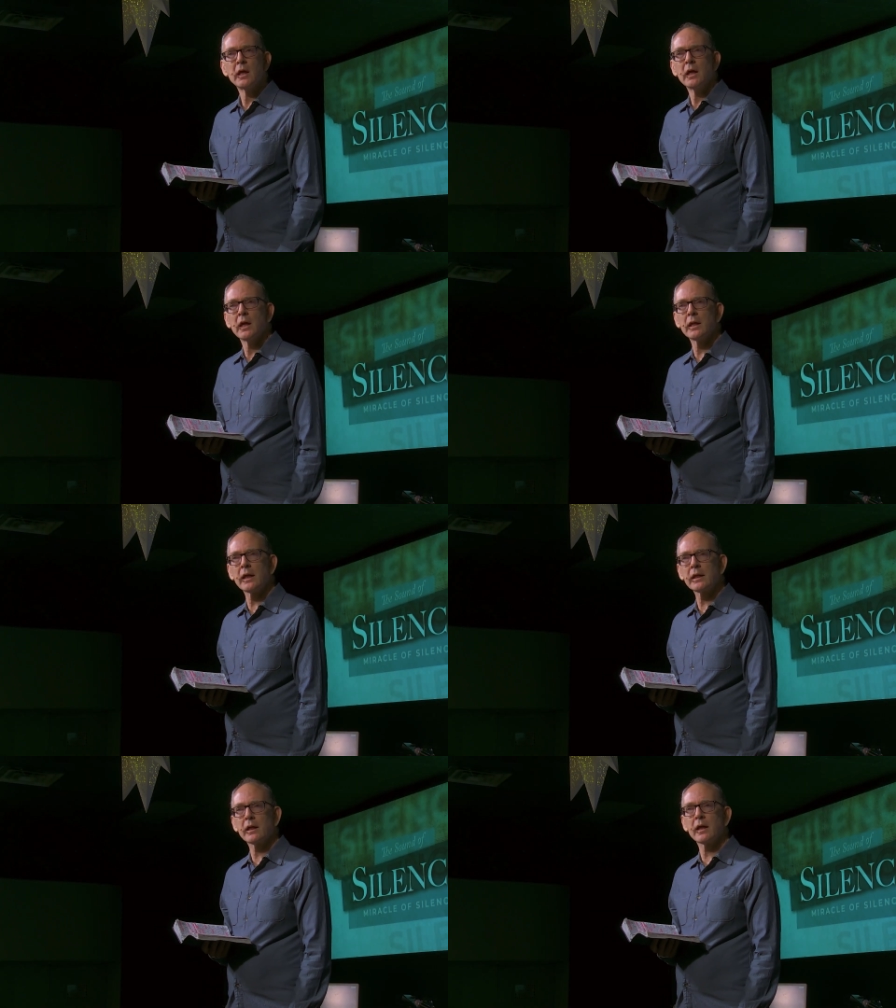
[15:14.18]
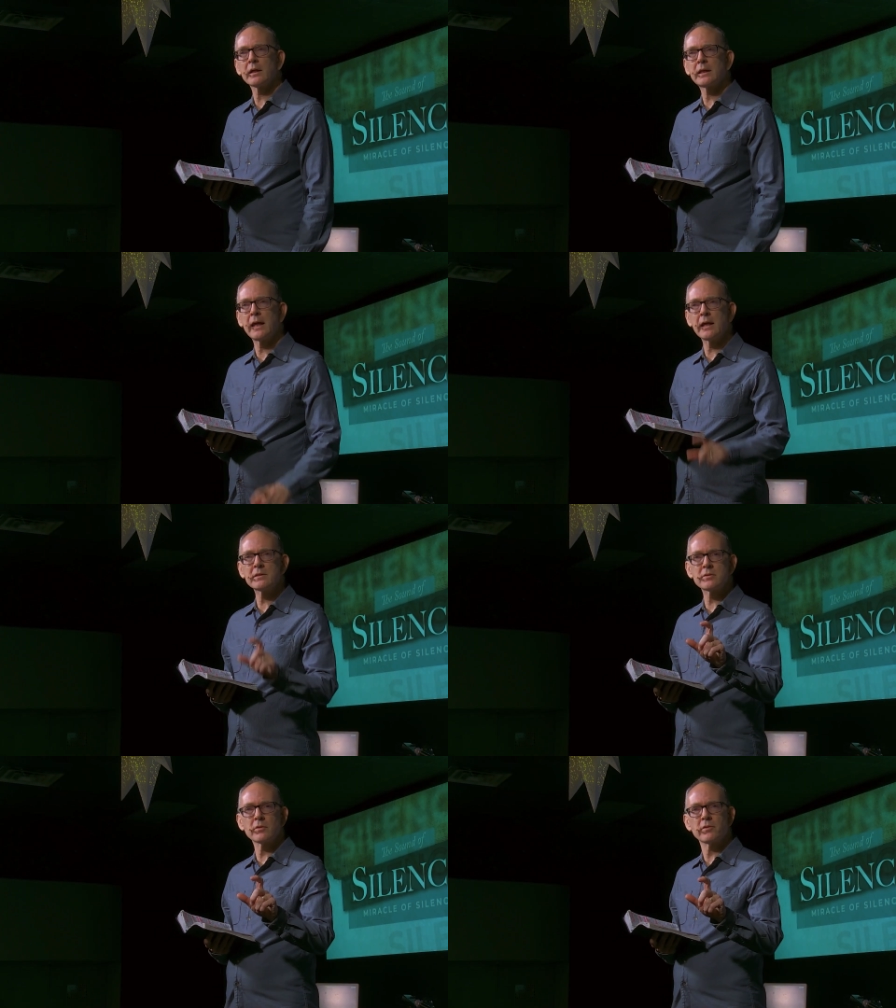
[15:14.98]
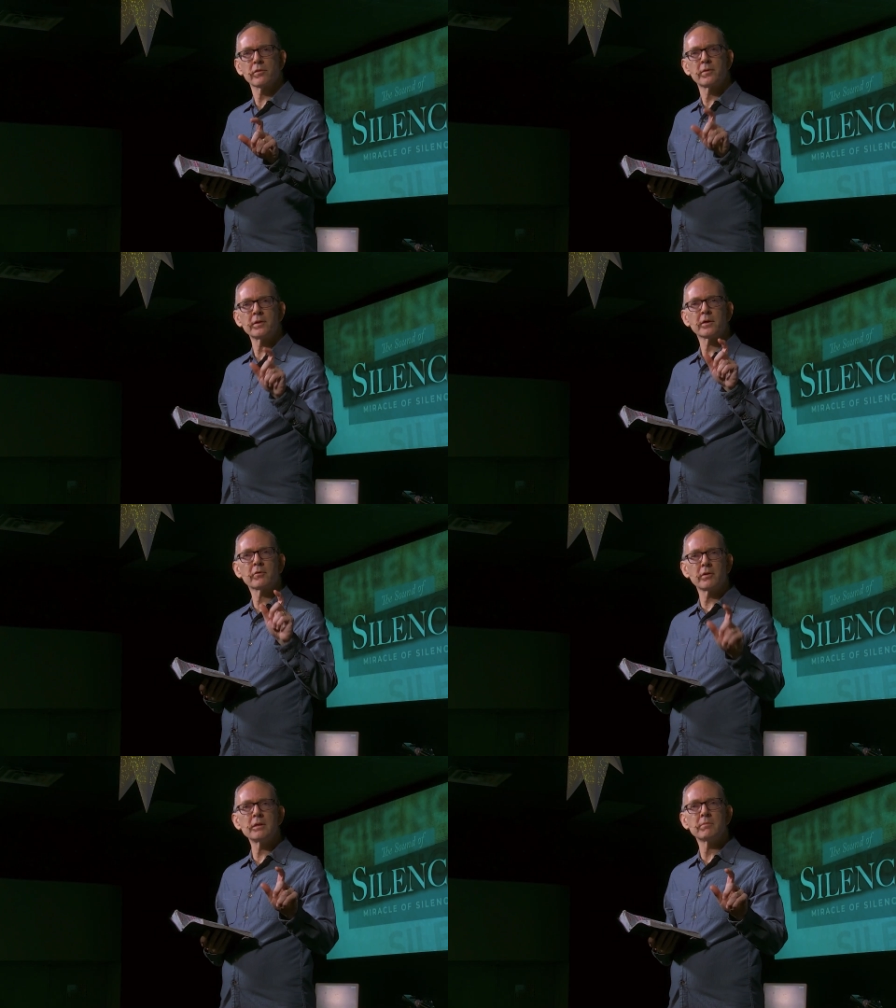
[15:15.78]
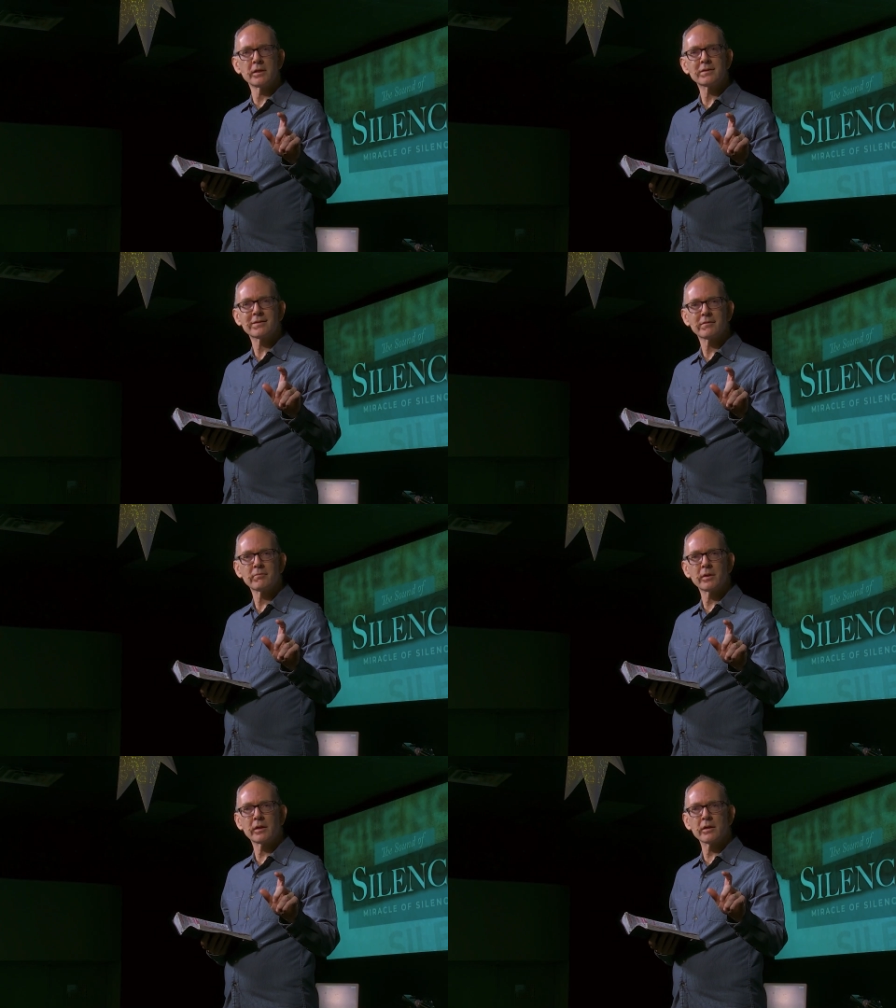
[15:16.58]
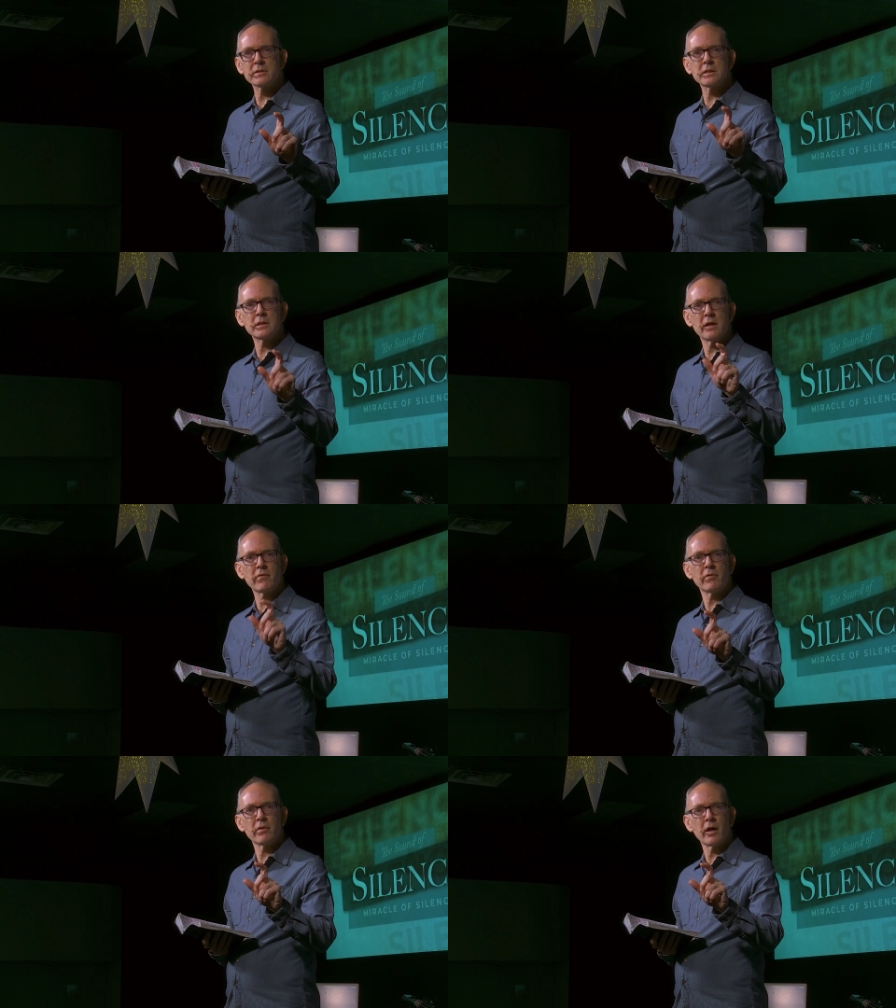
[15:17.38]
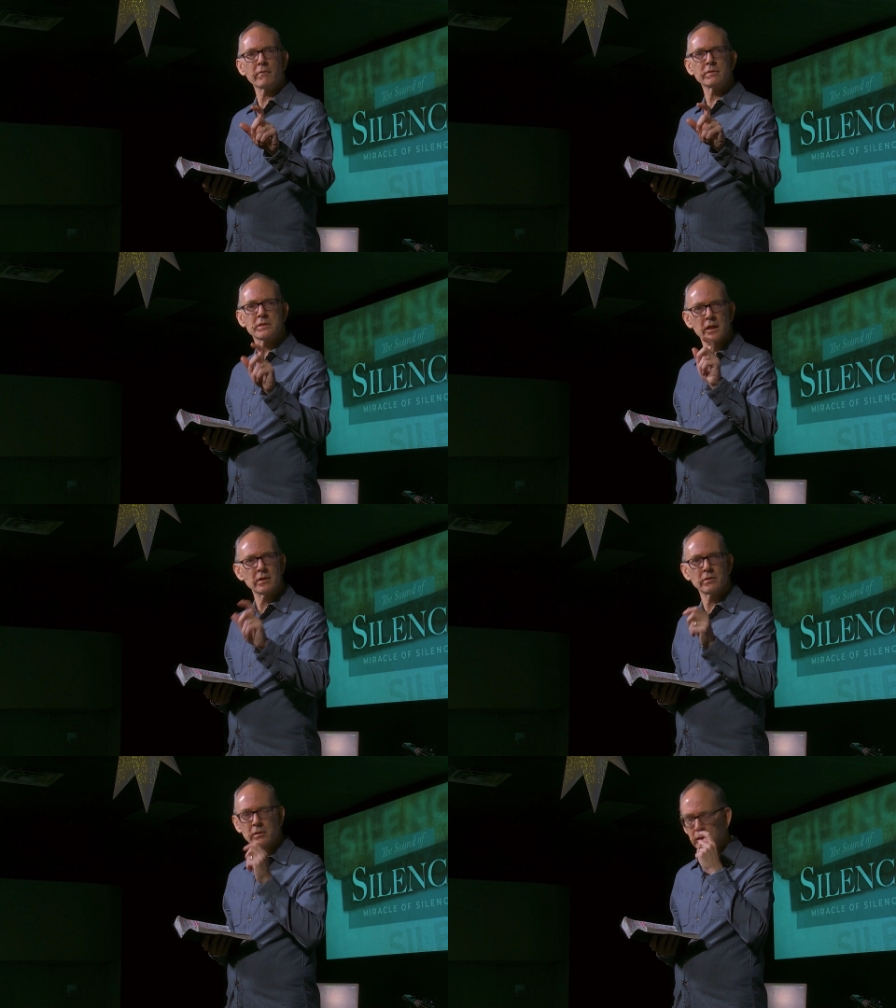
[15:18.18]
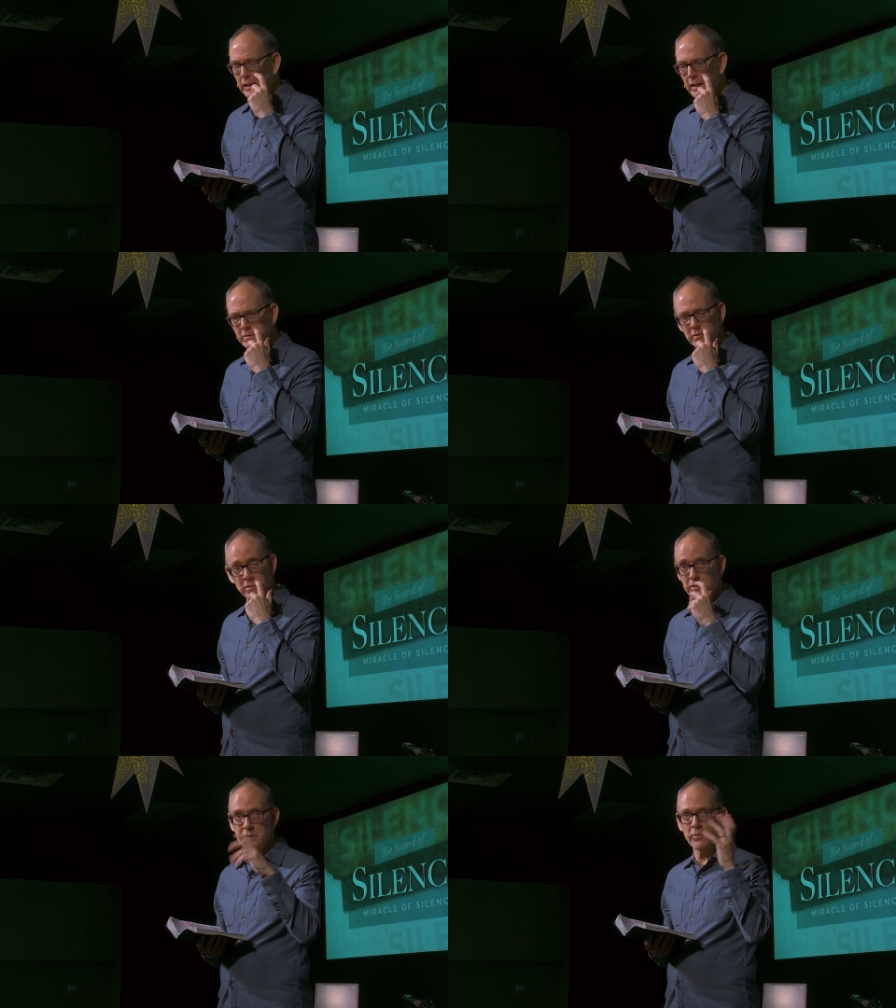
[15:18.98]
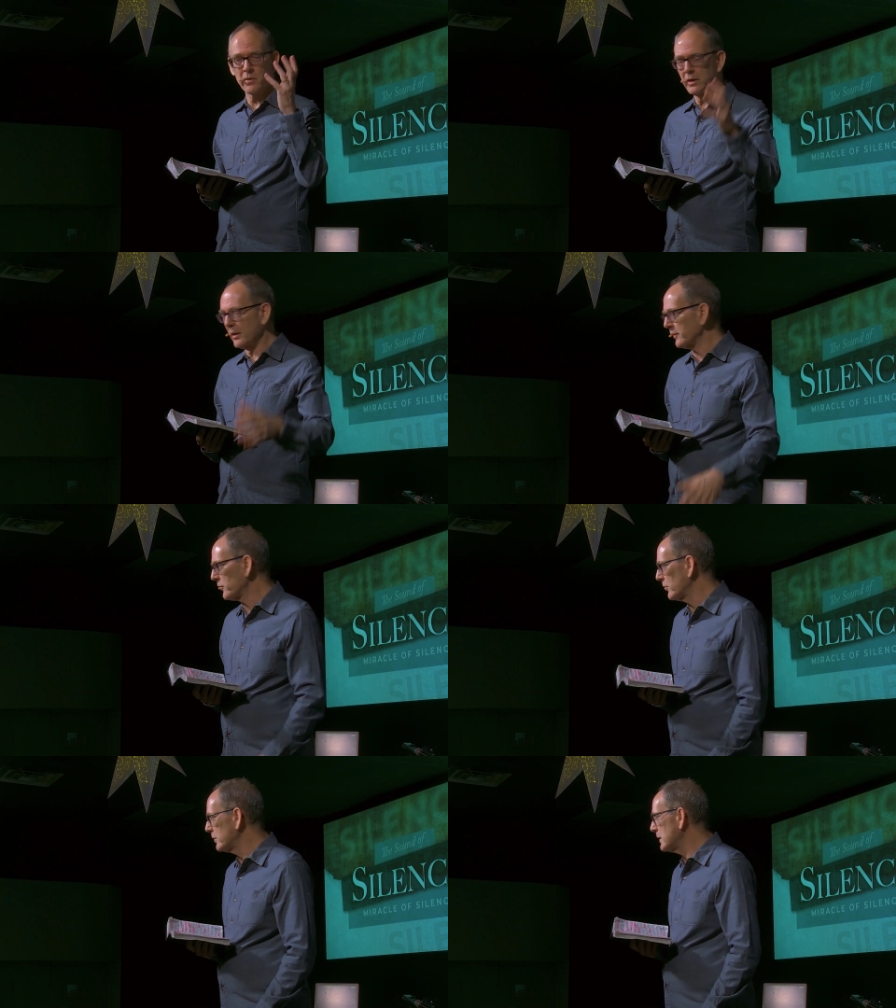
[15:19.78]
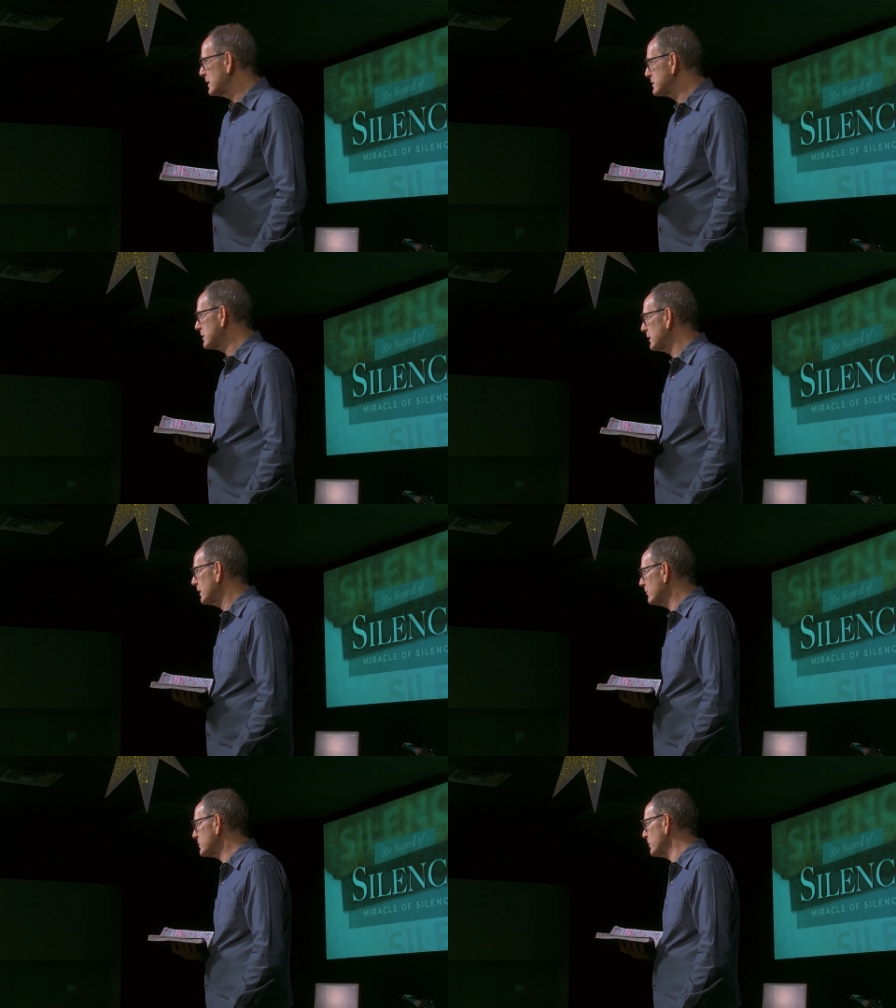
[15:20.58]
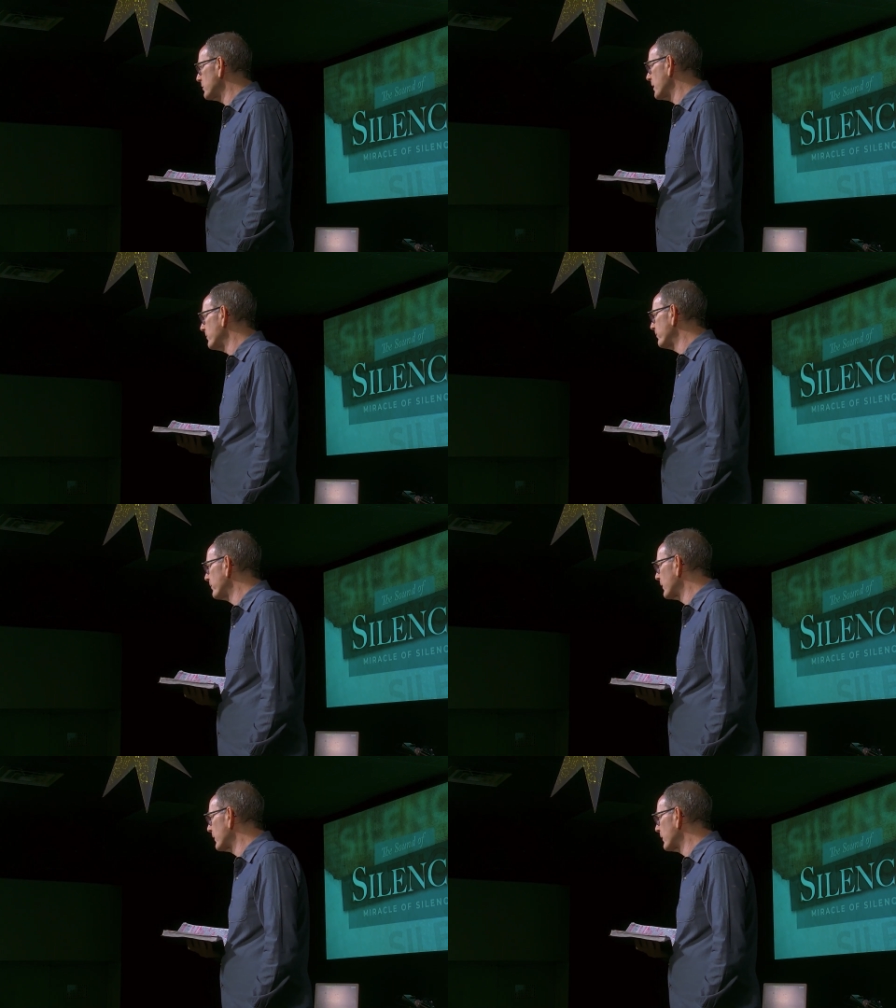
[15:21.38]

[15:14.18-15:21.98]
And I, I canceled the agreement because it never arrived and said, hey, you can cancel. Because I waited like 30 days and the thing never showed up.